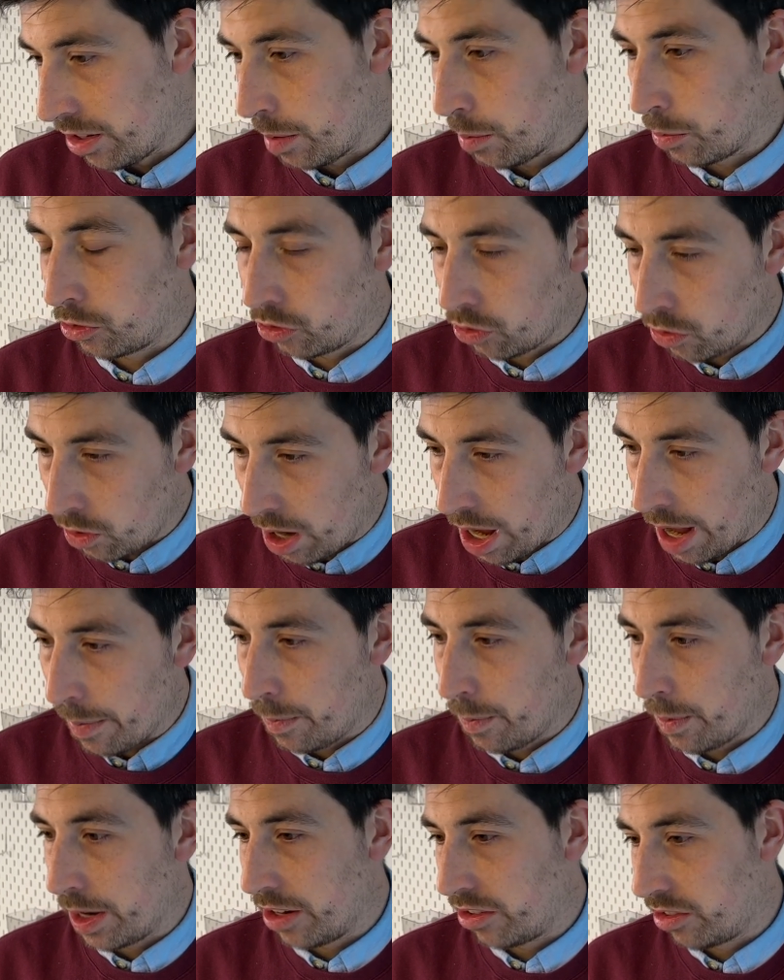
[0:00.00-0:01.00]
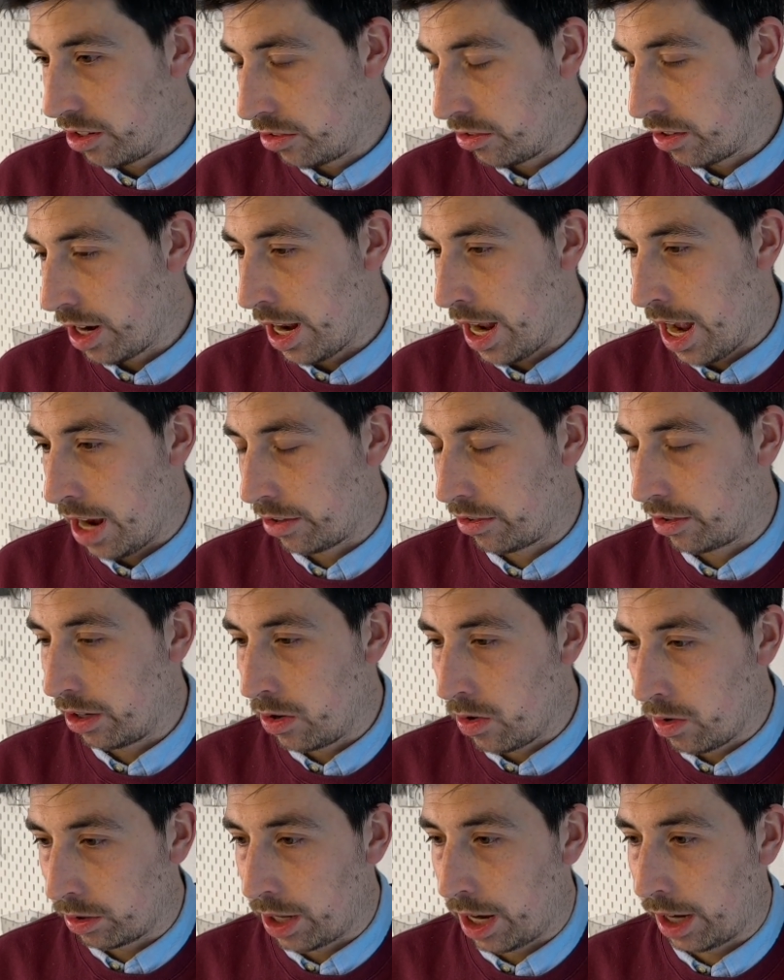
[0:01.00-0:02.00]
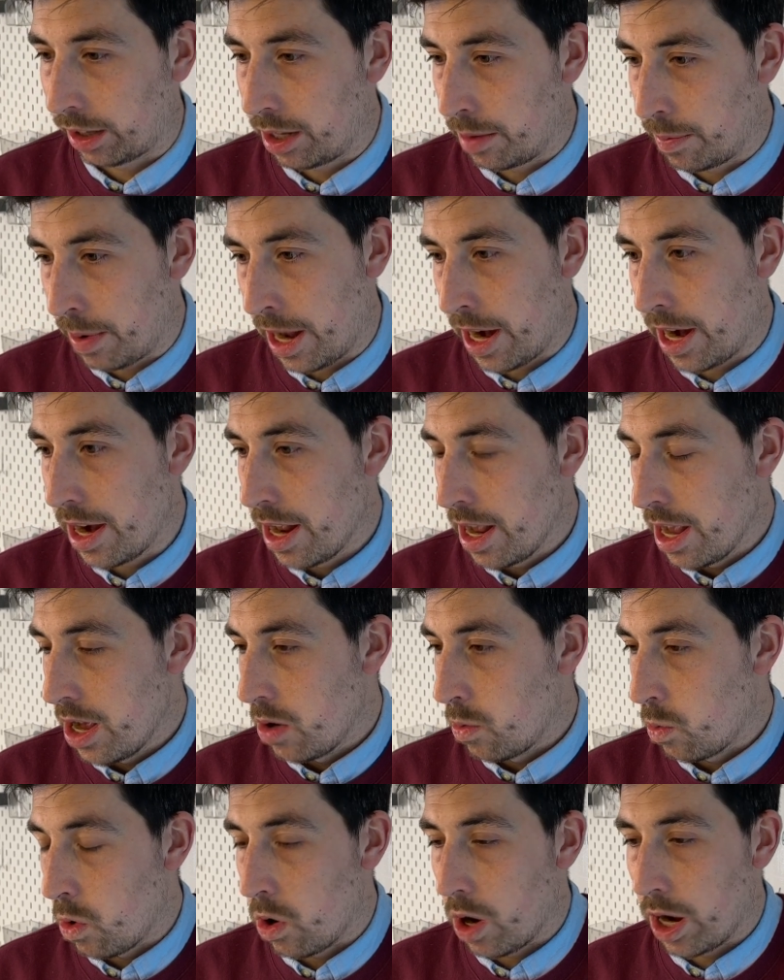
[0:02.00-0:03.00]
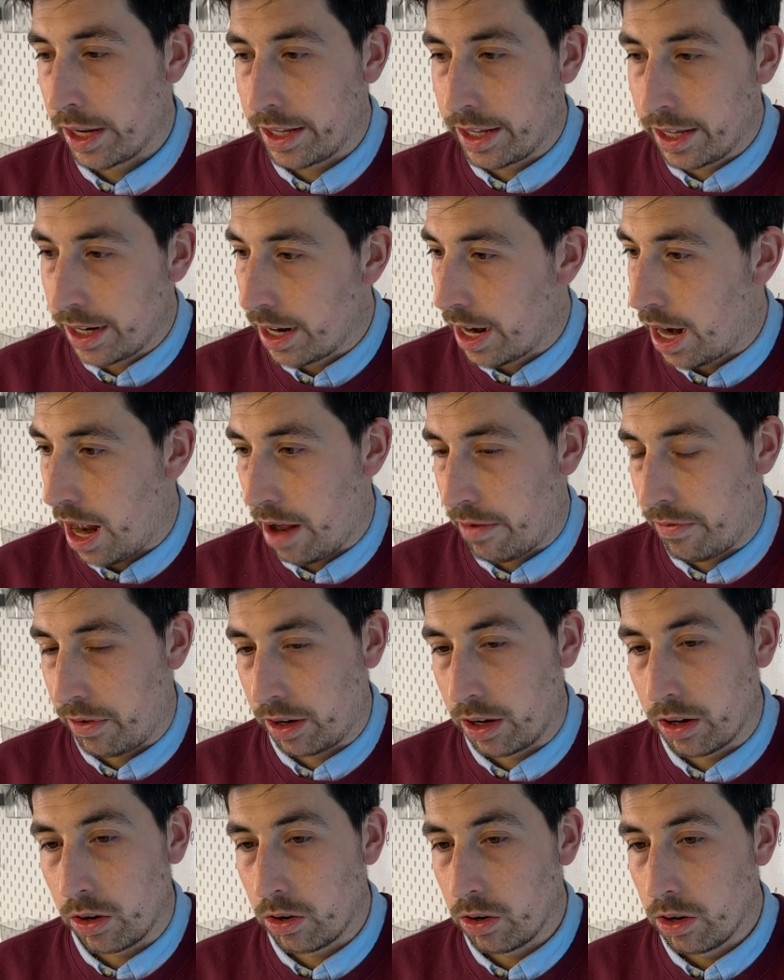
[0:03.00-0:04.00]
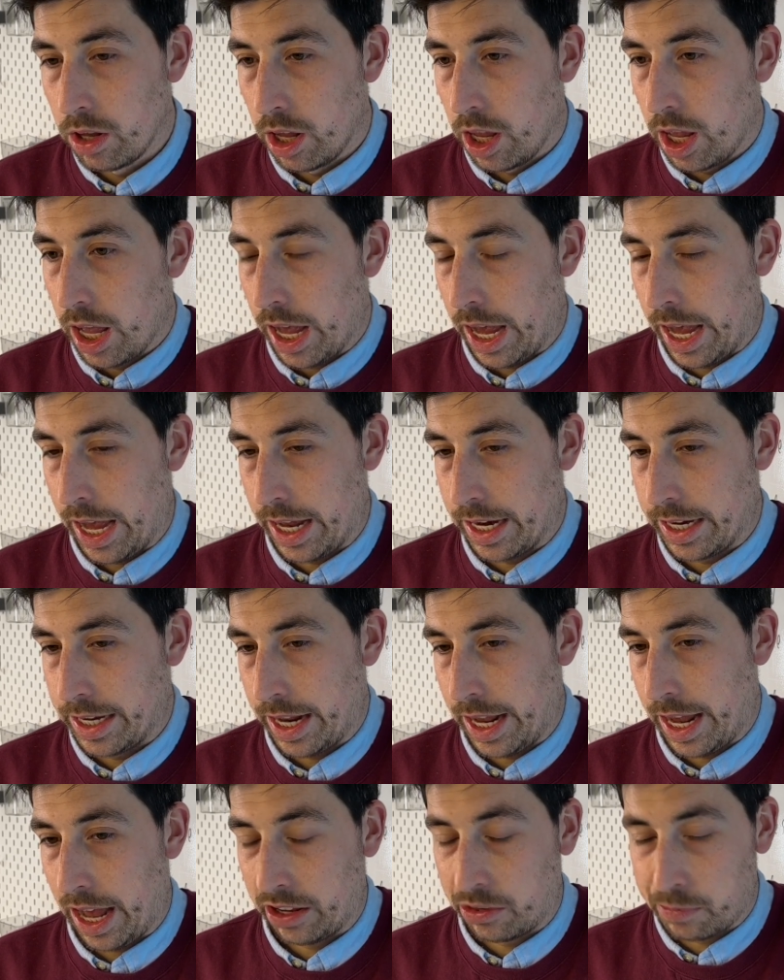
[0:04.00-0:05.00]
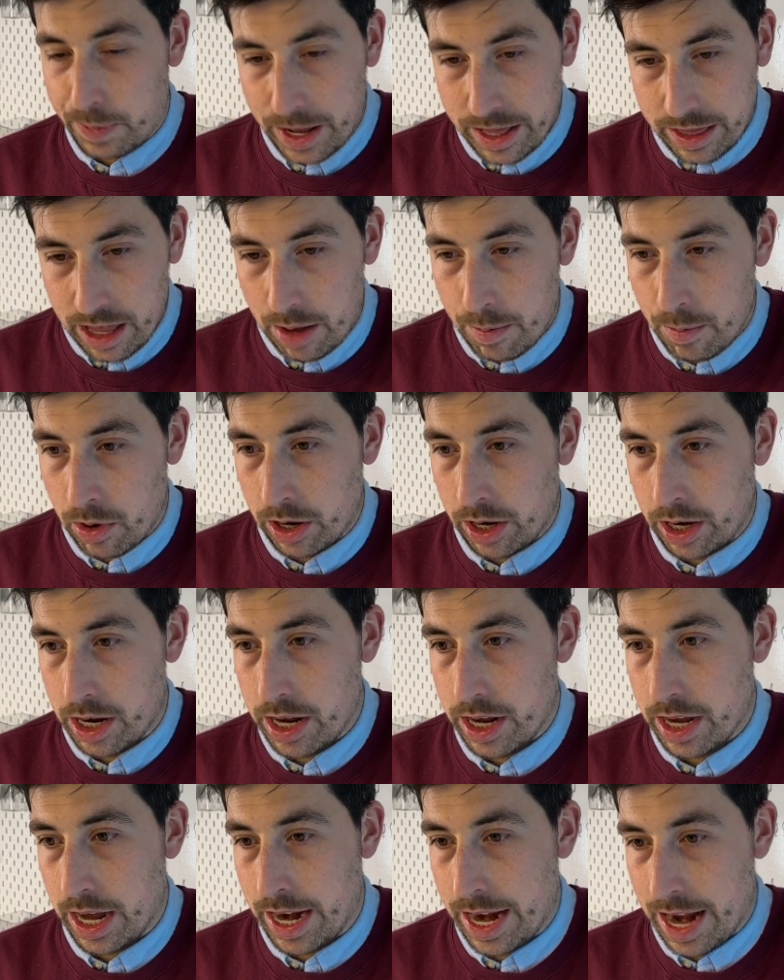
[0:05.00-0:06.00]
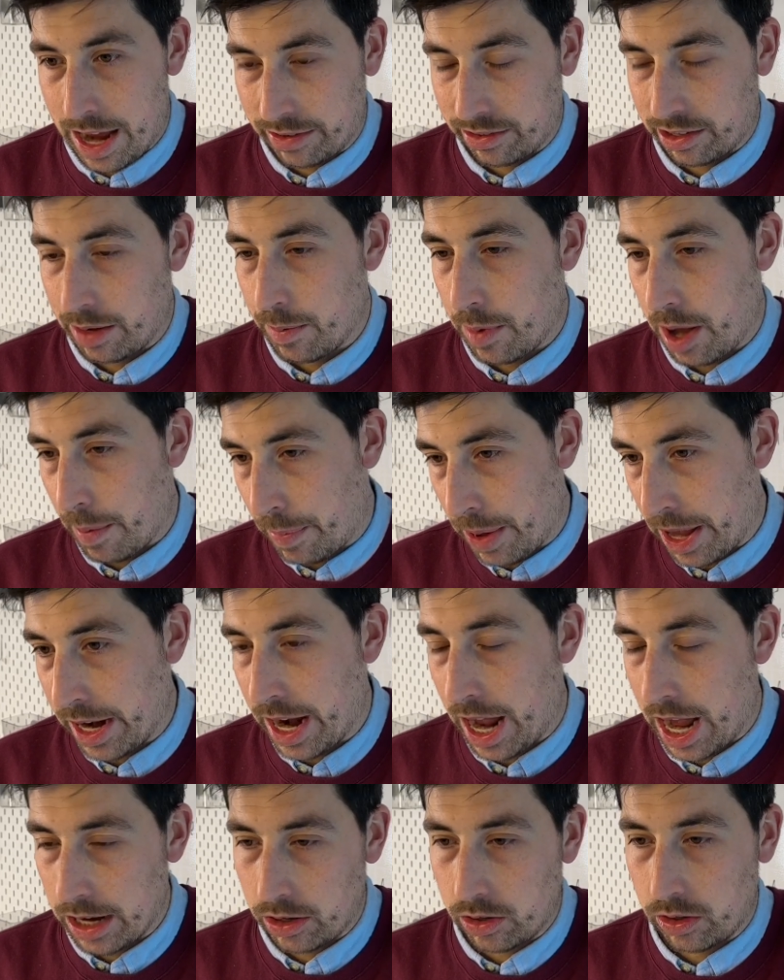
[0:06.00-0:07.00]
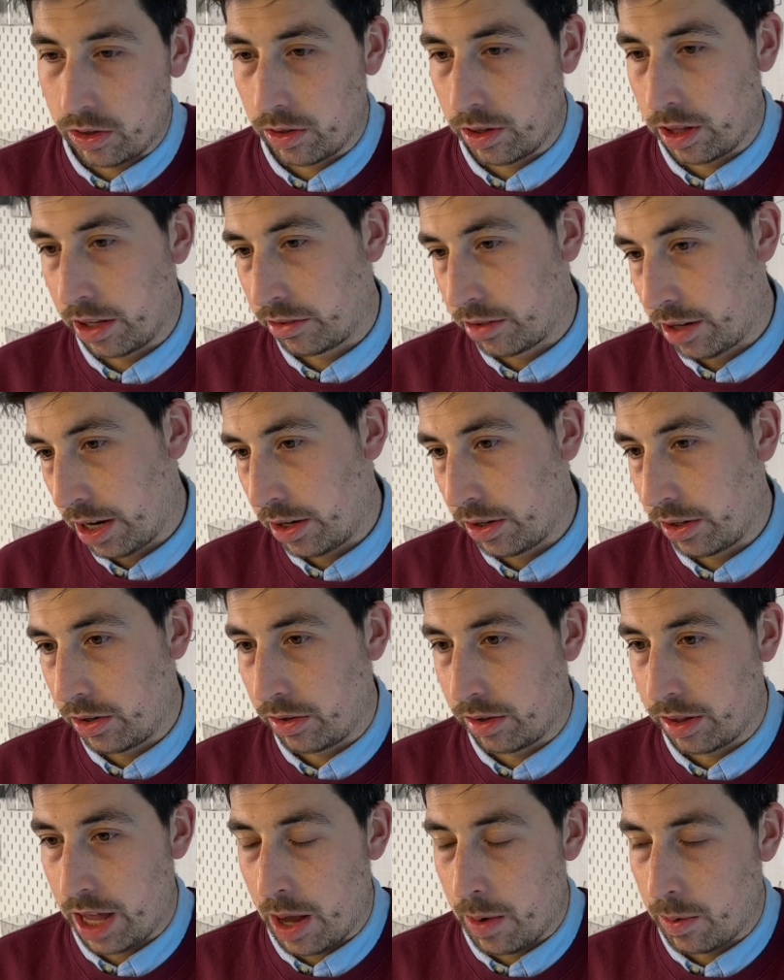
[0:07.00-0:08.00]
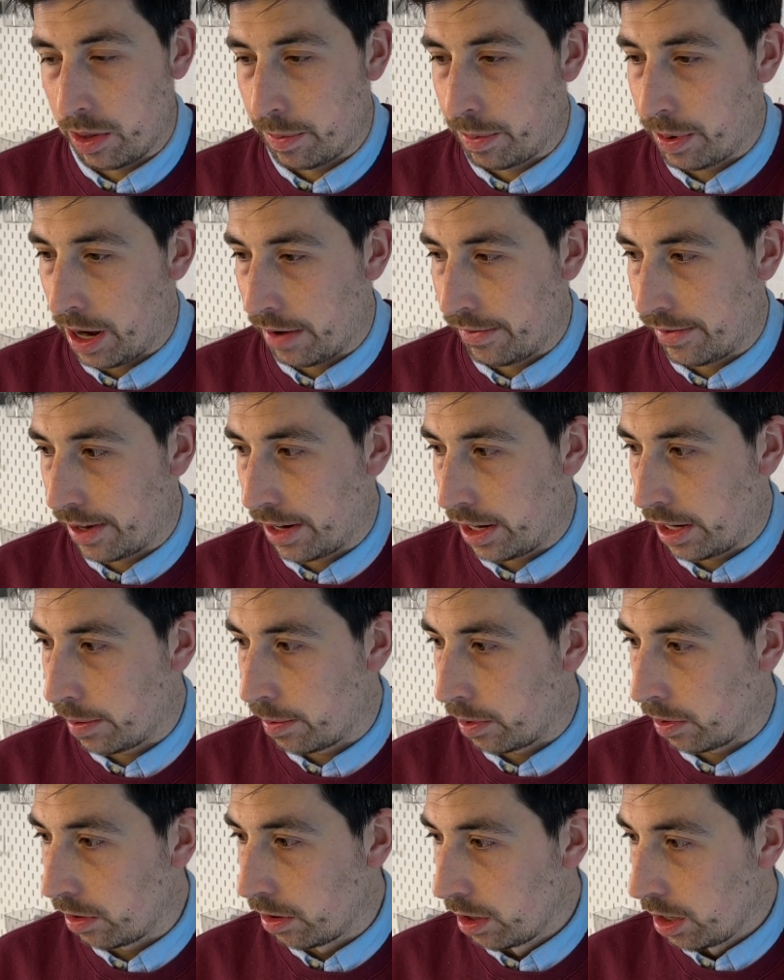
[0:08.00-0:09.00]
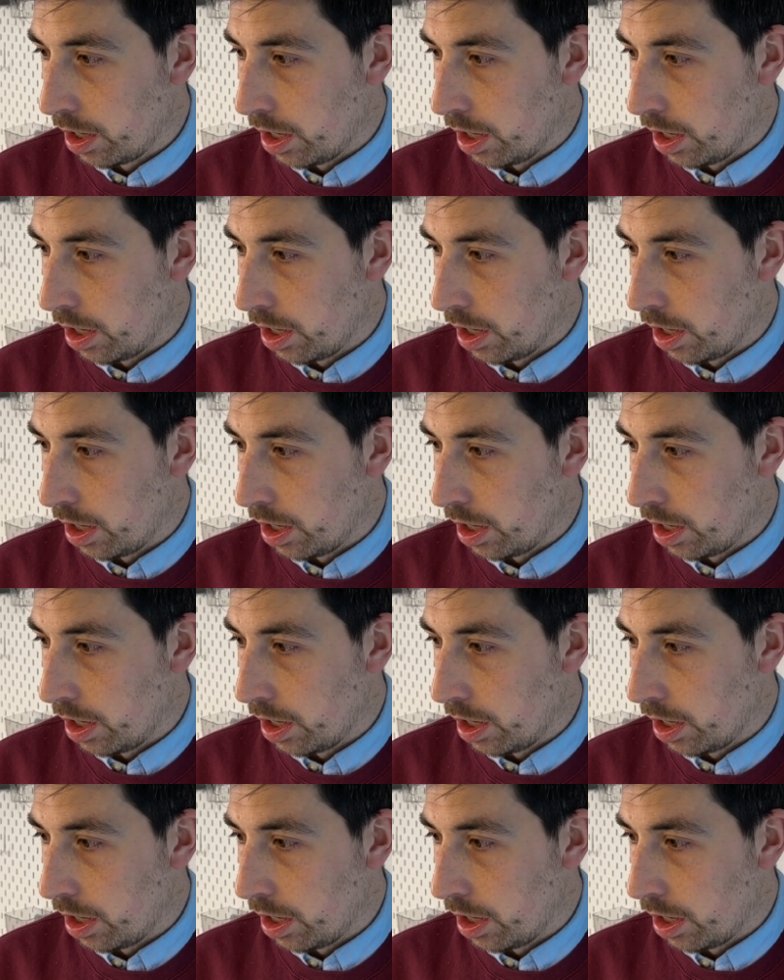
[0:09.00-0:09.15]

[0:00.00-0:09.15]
I'm so happy with my decision. I actually contacted Ben, what, a year and a half ago, and I spent that money and asked him, Ben, how do you do this? How do you do that with a private label?